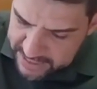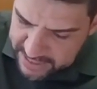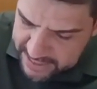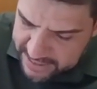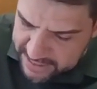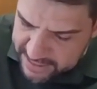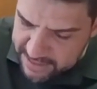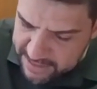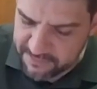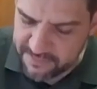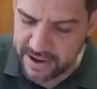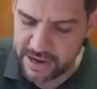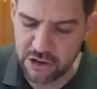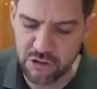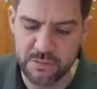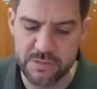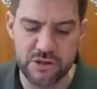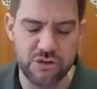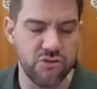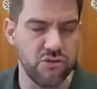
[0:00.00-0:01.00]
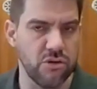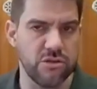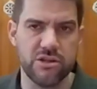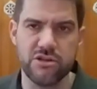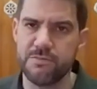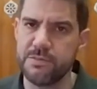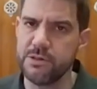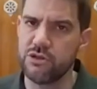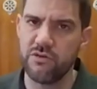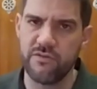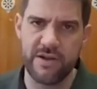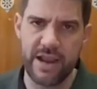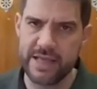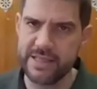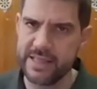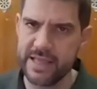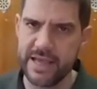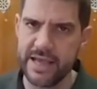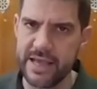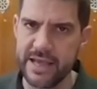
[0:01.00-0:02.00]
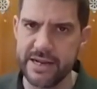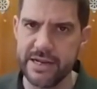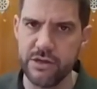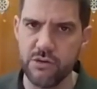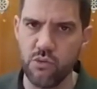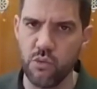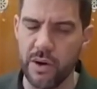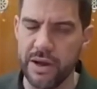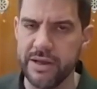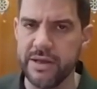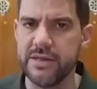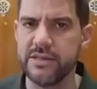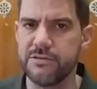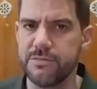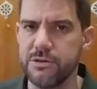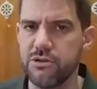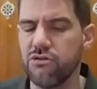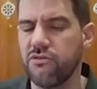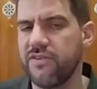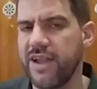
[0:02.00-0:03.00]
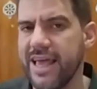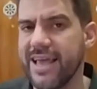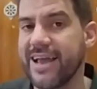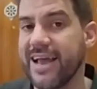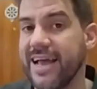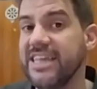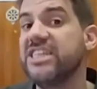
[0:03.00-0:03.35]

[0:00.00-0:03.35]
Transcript: In the vacuum, it's not the speed of light anywhere. Speed of light can